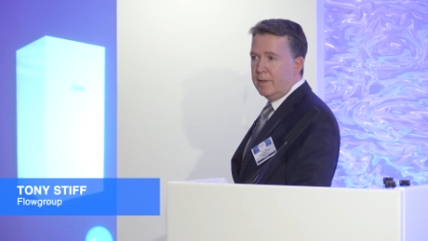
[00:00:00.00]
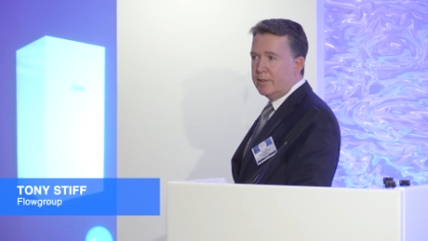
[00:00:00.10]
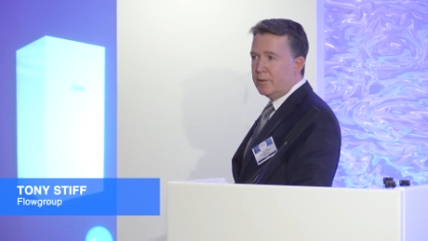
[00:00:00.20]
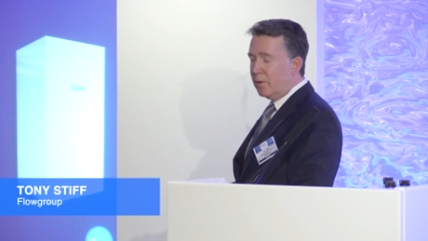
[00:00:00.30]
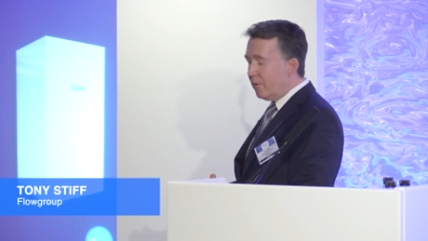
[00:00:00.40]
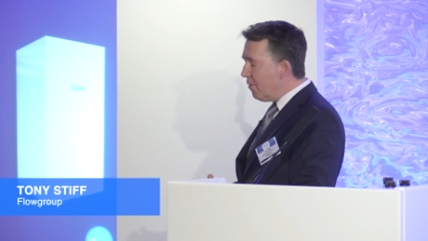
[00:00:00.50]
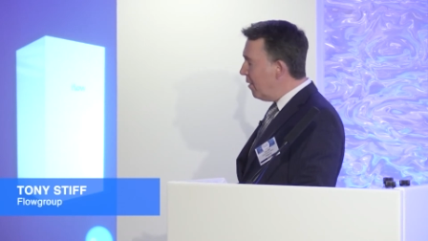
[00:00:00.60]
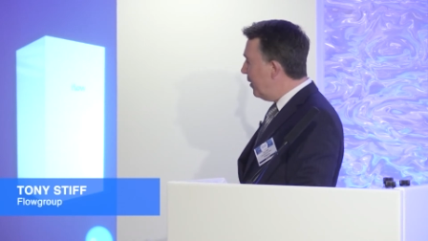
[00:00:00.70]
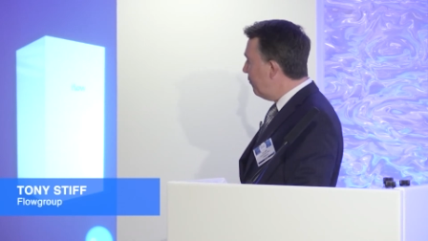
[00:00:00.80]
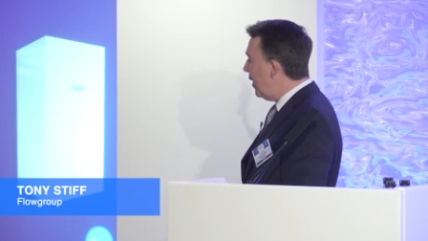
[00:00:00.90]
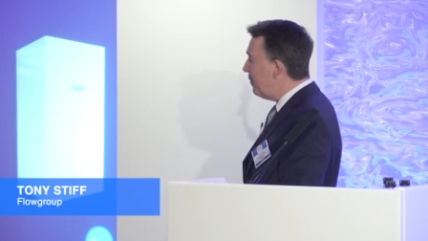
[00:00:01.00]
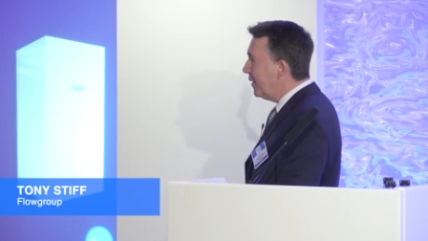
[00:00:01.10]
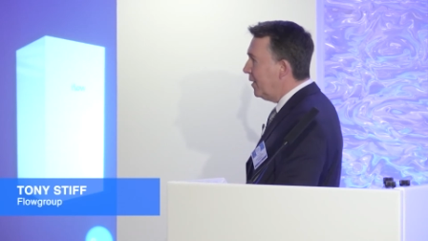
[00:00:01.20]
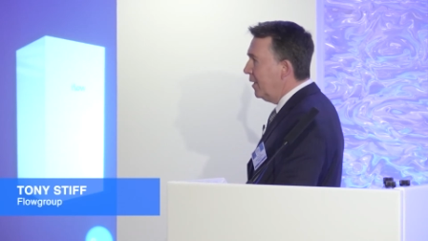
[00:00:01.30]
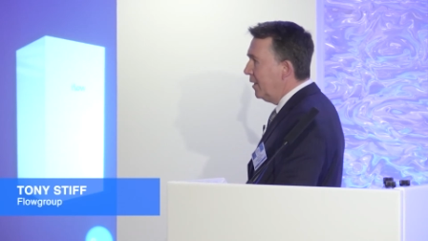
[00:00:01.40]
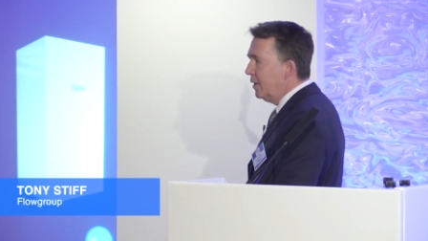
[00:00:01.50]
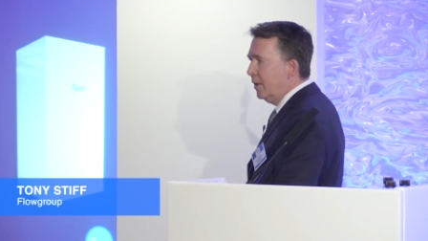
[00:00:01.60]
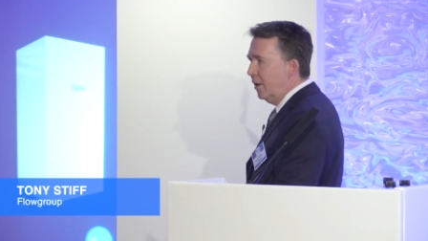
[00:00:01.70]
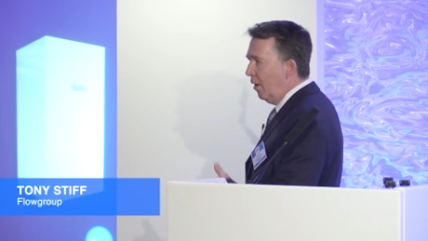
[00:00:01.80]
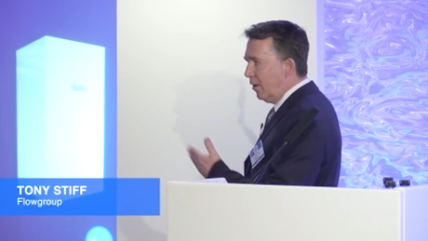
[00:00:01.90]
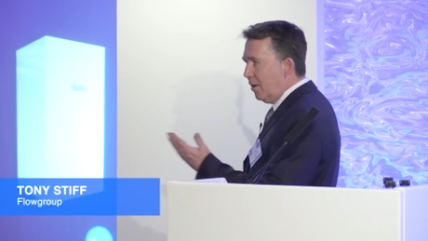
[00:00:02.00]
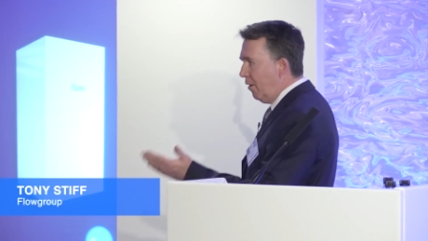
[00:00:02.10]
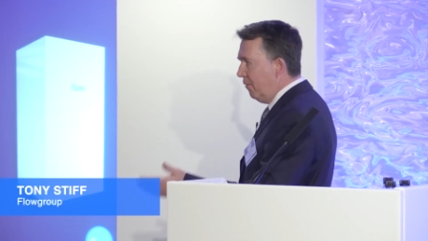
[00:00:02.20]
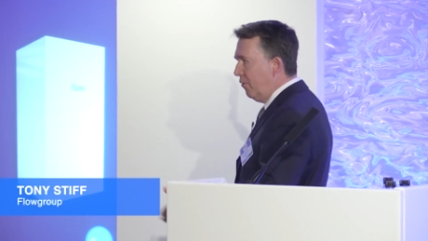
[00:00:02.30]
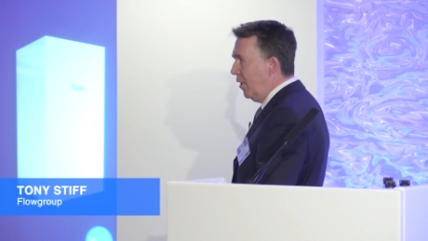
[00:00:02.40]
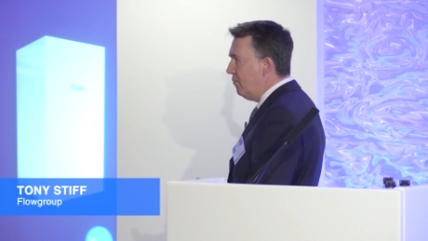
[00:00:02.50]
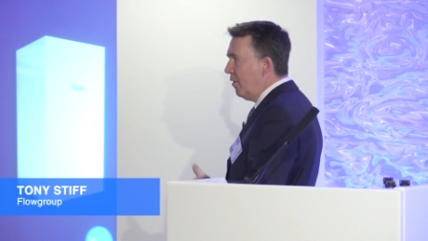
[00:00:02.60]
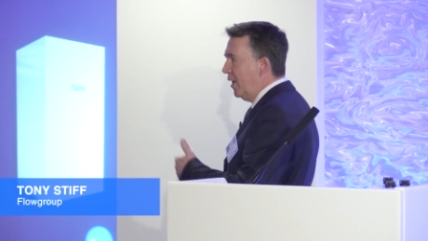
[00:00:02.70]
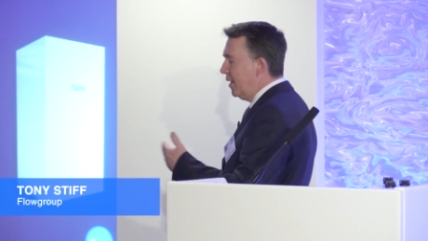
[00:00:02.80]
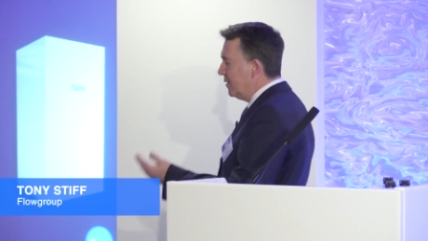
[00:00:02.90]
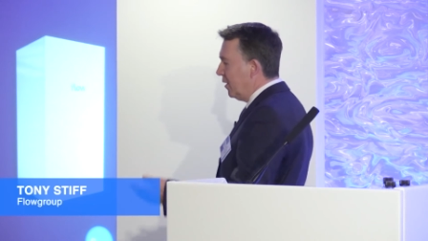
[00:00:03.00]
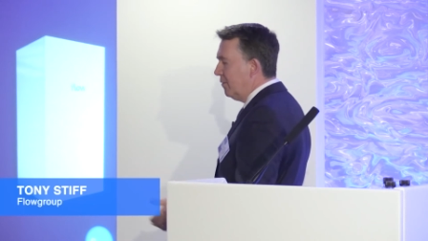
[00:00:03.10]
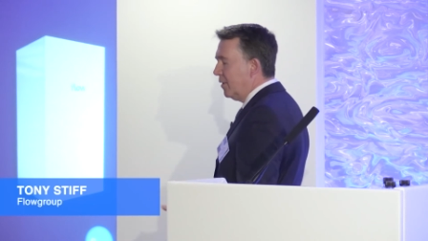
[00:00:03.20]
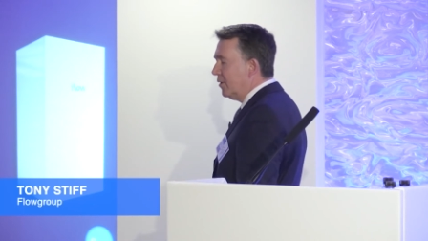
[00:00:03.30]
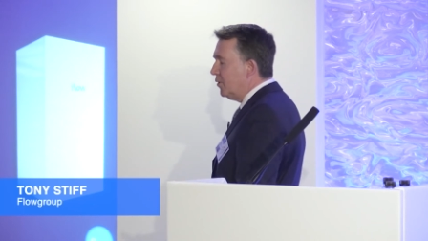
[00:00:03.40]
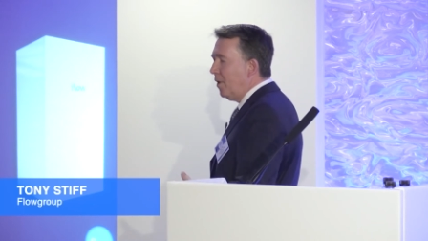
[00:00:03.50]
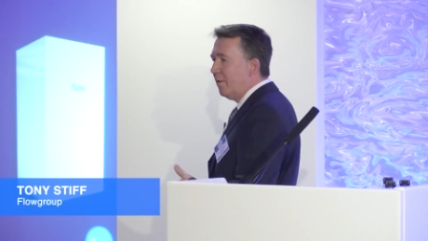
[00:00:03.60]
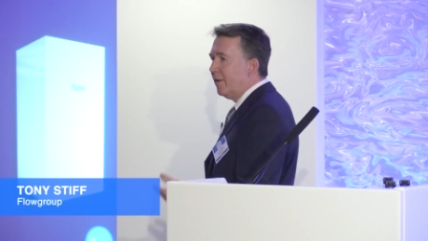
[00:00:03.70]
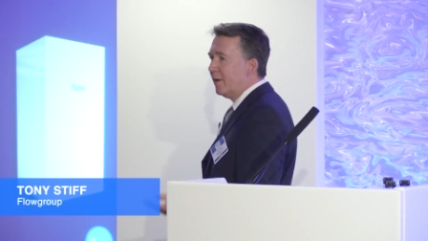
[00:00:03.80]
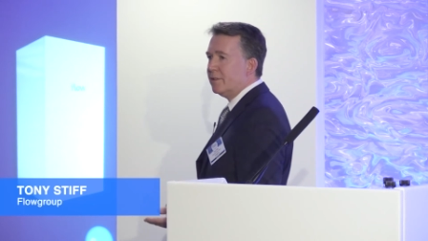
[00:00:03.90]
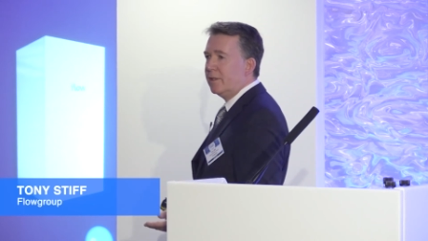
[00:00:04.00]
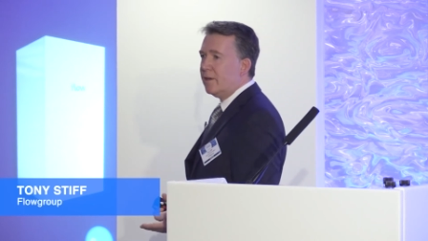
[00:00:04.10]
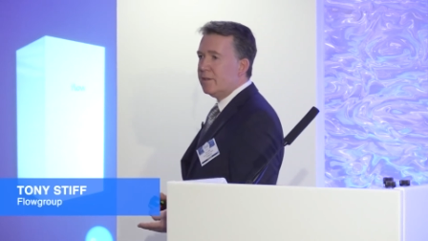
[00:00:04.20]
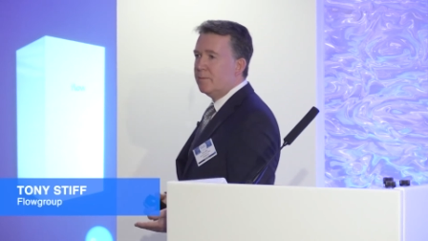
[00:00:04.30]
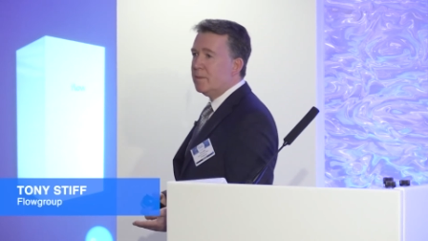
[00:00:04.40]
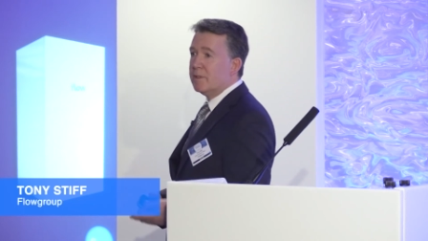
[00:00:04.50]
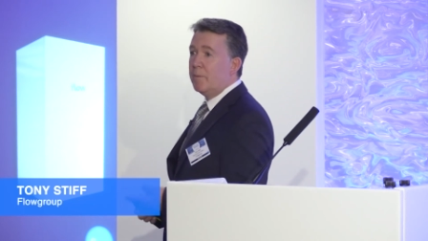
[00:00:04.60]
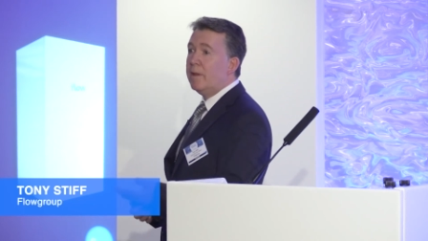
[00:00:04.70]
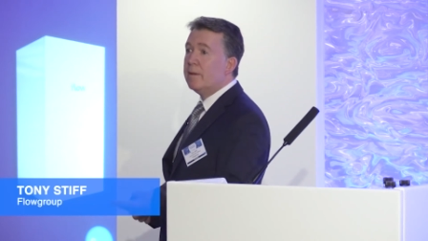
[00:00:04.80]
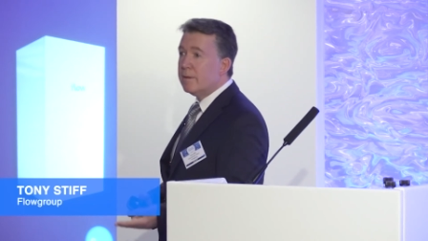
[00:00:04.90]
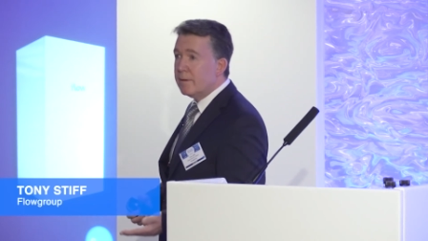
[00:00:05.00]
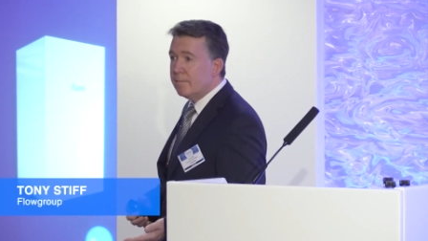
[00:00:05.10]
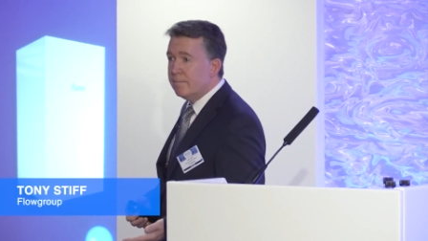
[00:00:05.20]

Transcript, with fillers: so we're growing rapidly. Our current run rate is over twelve thousand customers a month,